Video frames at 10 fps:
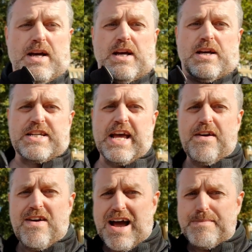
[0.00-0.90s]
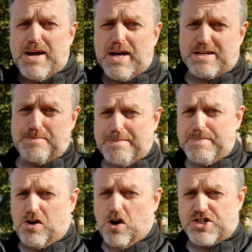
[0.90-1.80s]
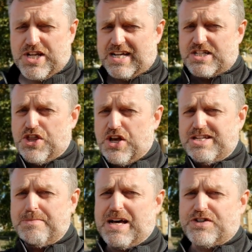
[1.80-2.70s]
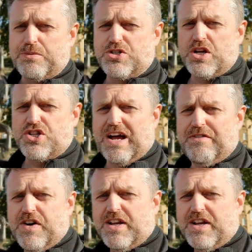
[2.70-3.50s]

So here I am at Banbury Cross. That's 30 miles from Stony Stratford,